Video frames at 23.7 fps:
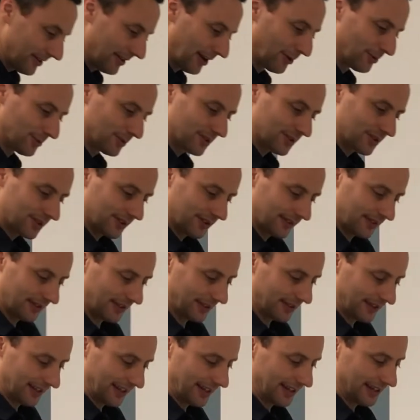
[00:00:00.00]
note
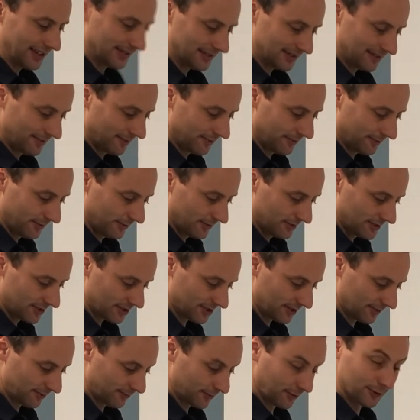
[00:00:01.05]
that the
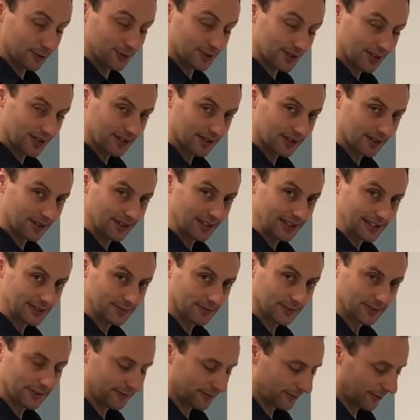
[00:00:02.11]
full circle is
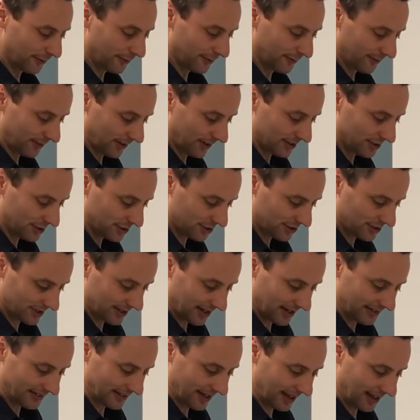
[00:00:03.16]
for the full flush
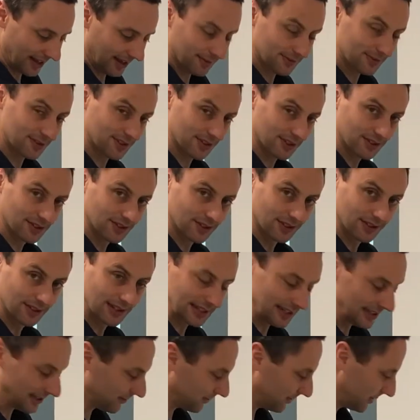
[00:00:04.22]
and the half circle
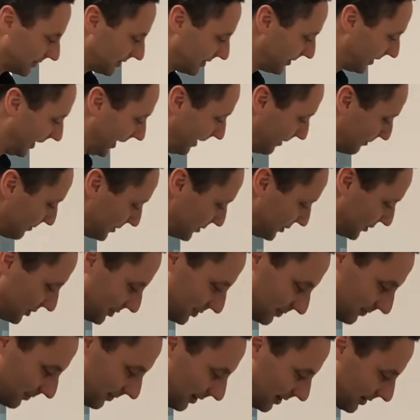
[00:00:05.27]
is for the
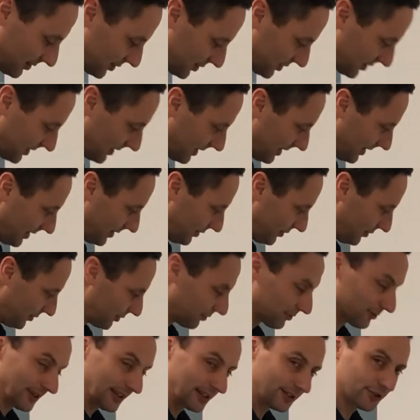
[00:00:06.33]
reduced flush. Your
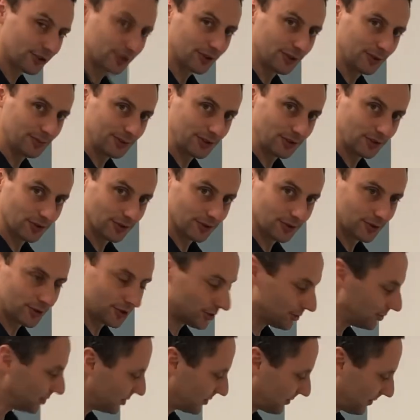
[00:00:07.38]
green tube is your
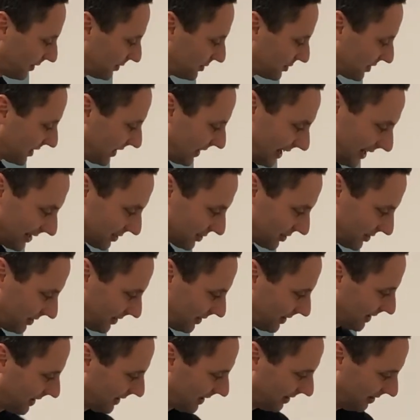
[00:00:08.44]
reduced flush
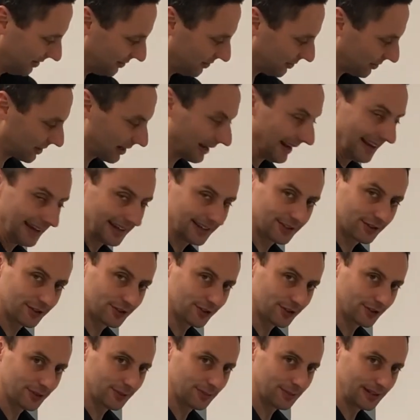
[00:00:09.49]
connection and your clear
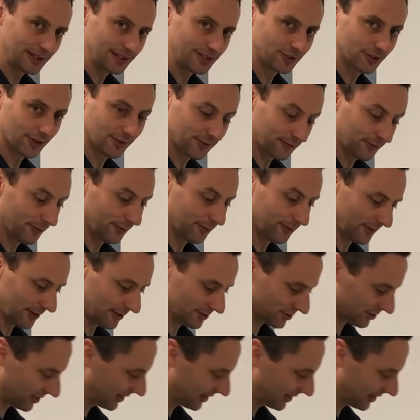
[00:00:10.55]
tube is your full flush